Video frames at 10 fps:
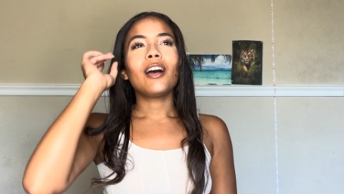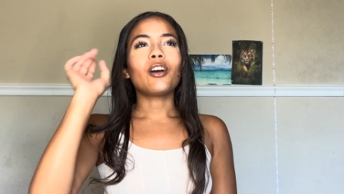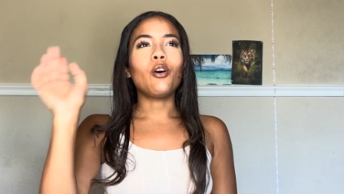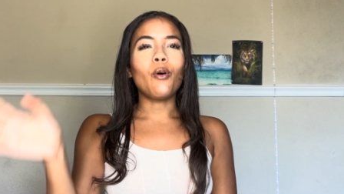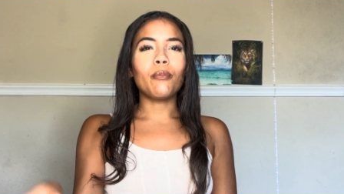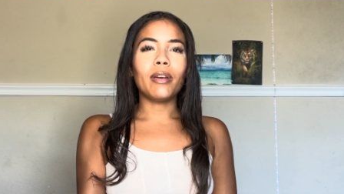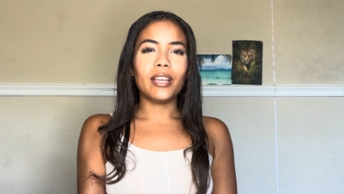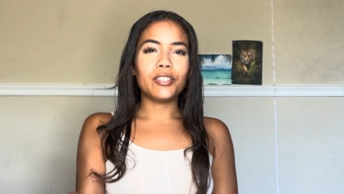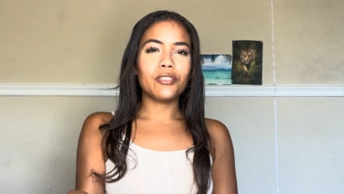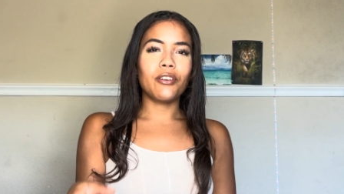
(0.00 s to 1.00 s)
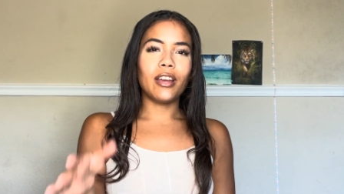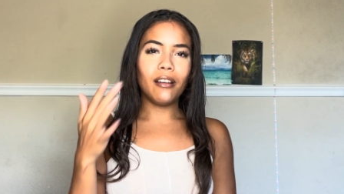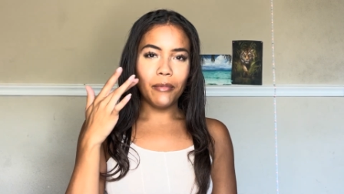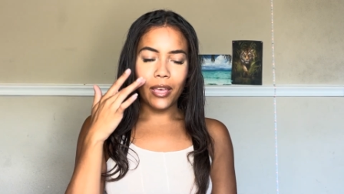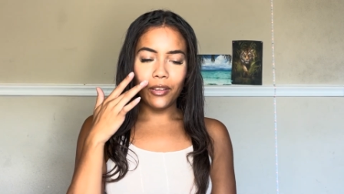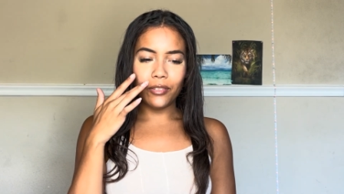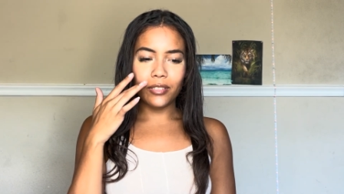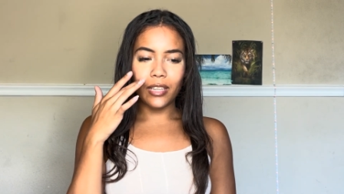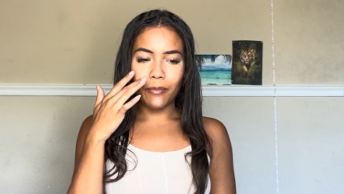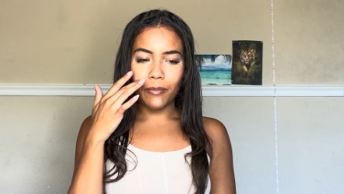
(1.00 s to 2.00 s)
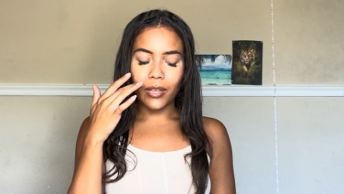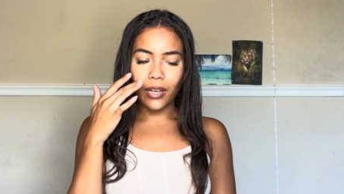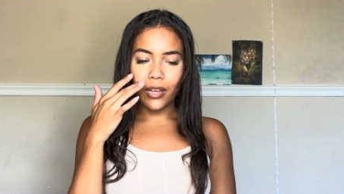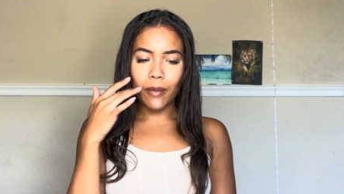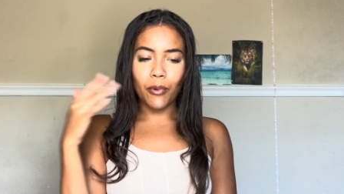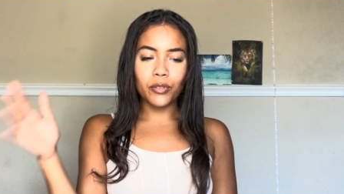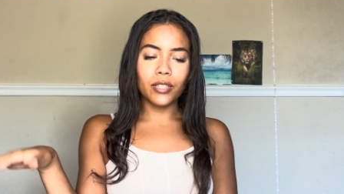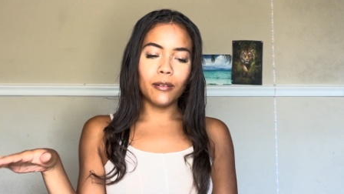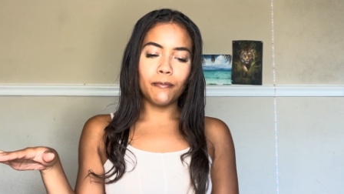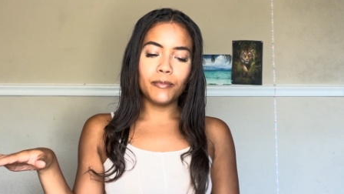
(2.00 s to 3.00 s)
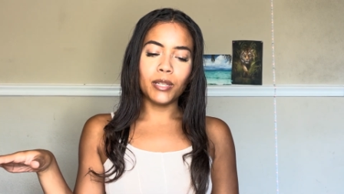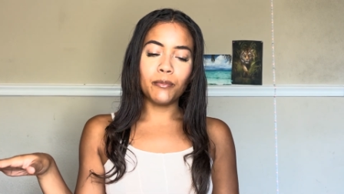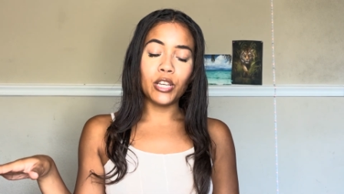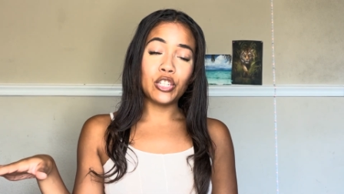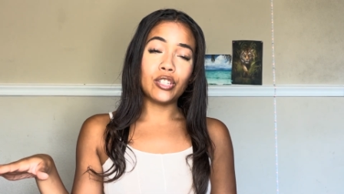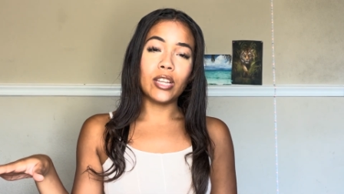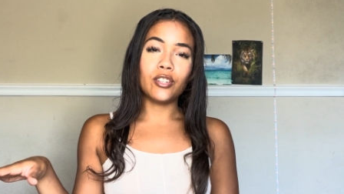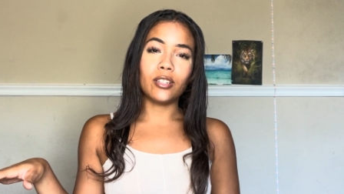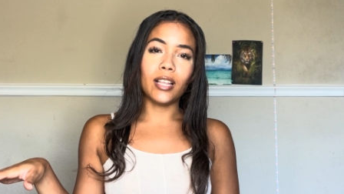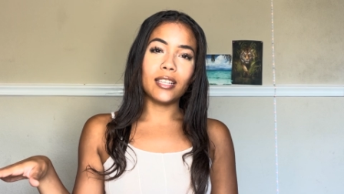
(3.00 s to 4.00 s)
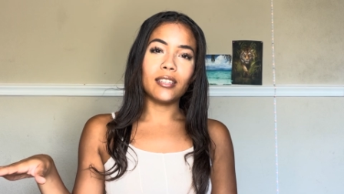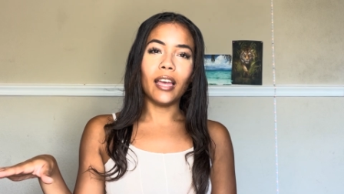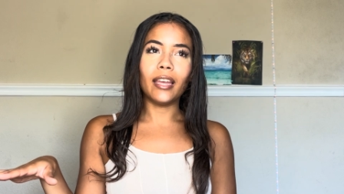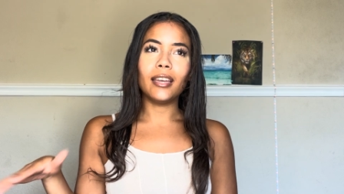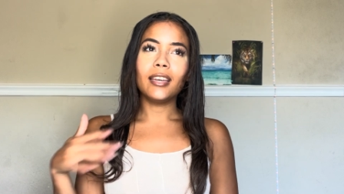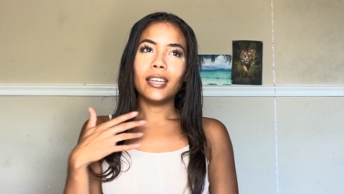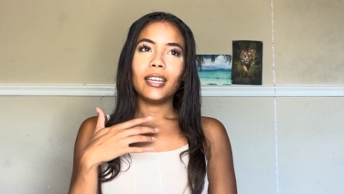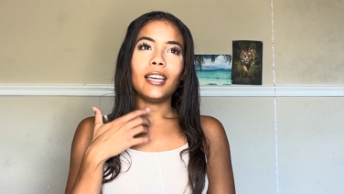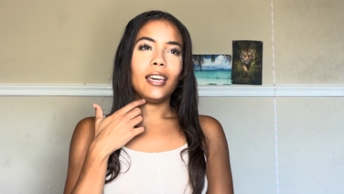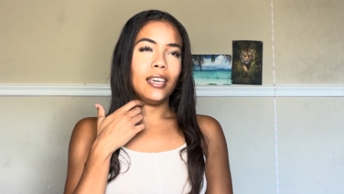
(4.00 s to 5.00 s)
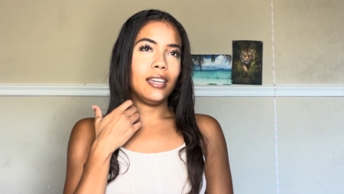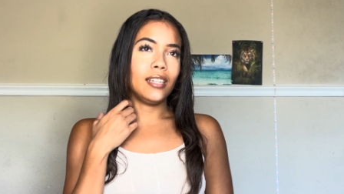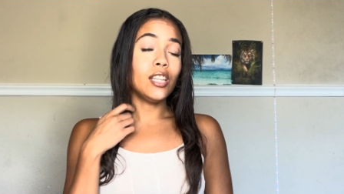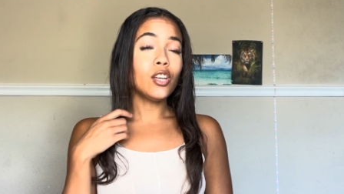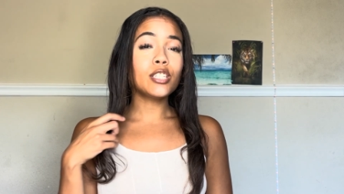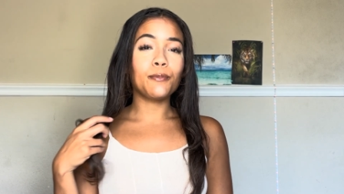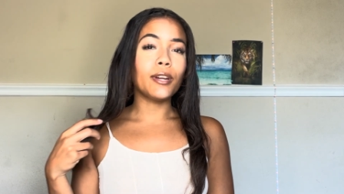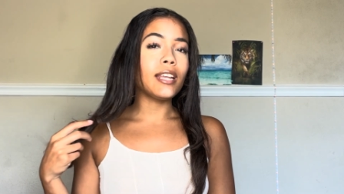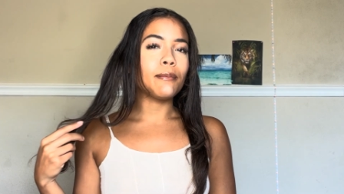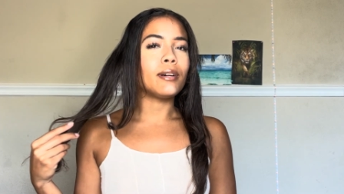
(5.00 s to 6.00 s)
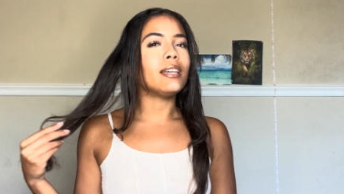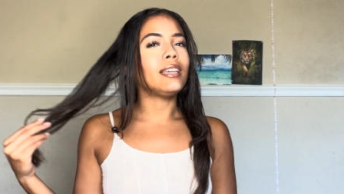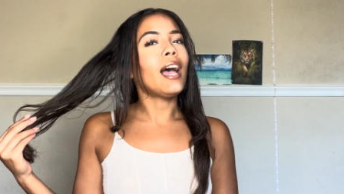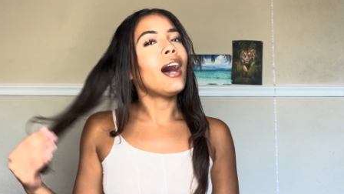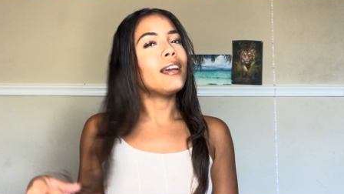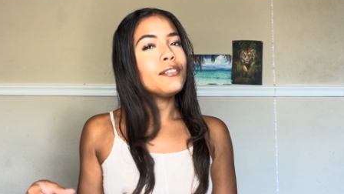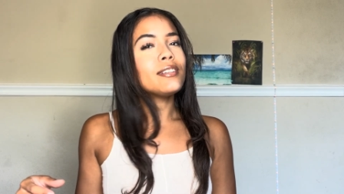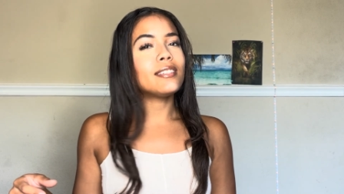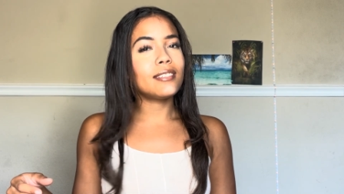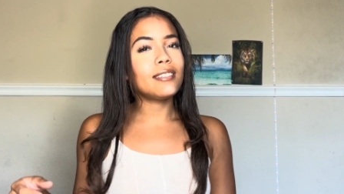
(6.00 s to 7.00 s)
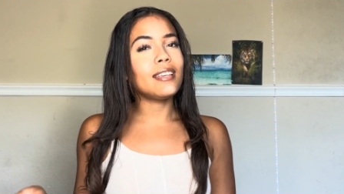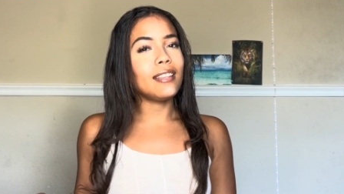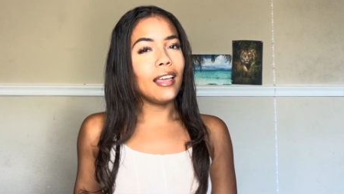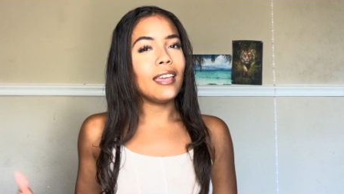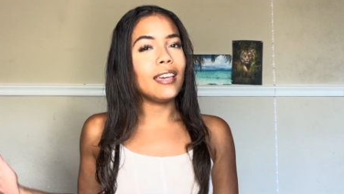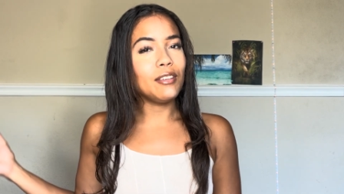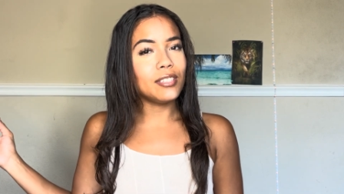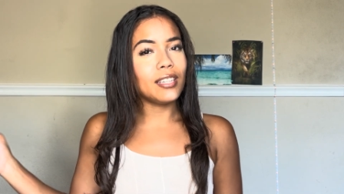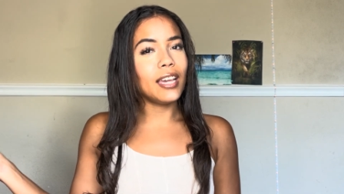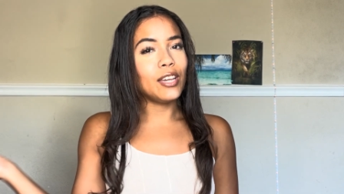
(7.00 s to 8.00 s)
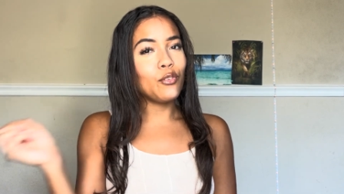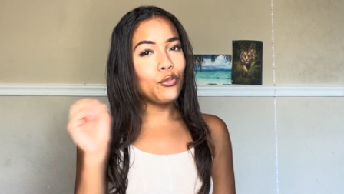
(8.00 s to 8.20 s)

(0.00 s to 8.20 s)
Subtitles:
go on my Instagram and you'll see I posted some pictures I took last night and it looks pretty, but yeah, you can see like it was like